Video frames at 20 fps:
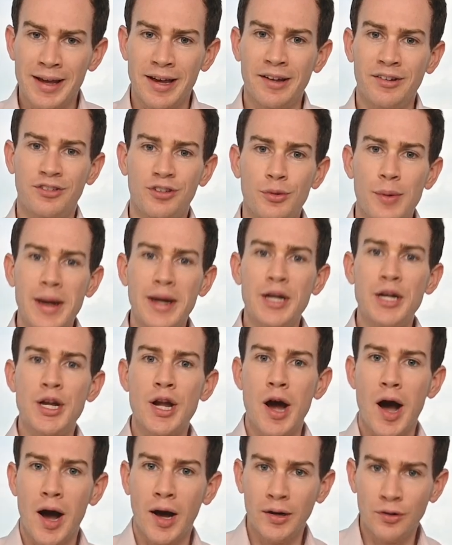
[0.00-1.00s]
into a
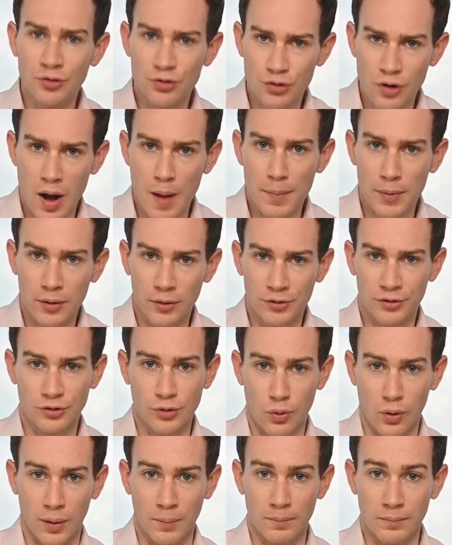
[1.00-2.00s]
non-tropical
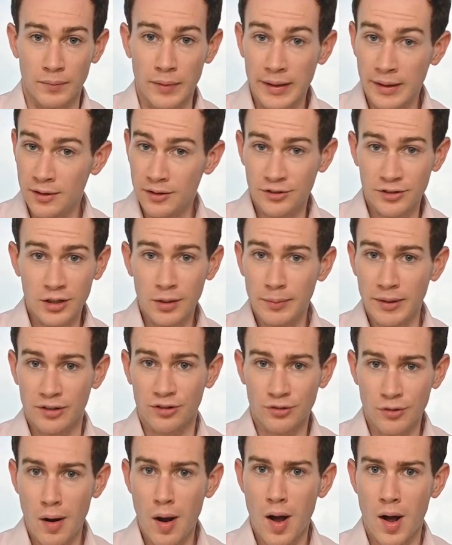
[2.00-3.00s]
storm. It'll still be
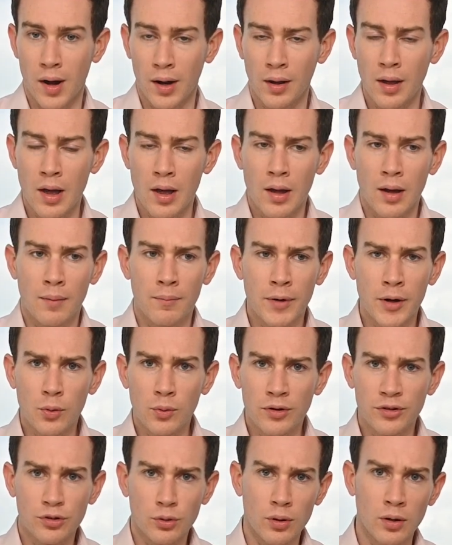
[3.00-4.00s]
strong, but it
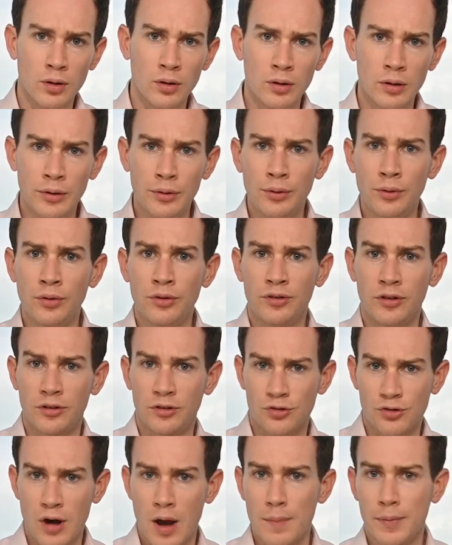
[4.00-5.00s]
will sort of lose
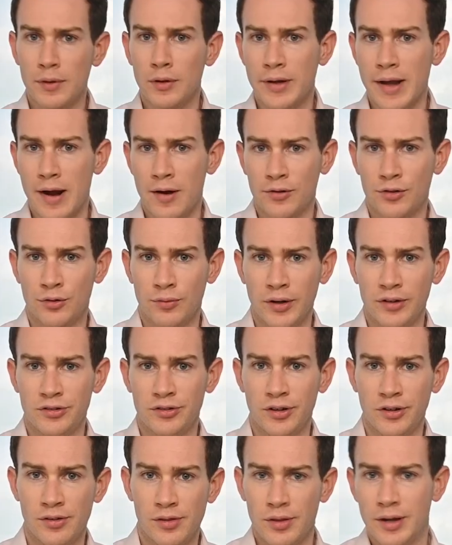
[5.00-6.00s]
its tropical
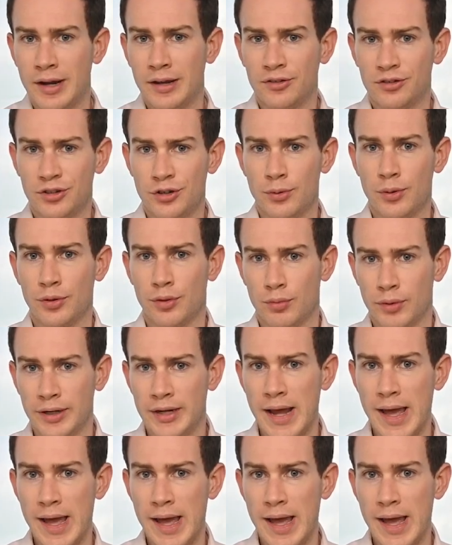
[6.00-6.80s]
characteristics in the next 2 or 3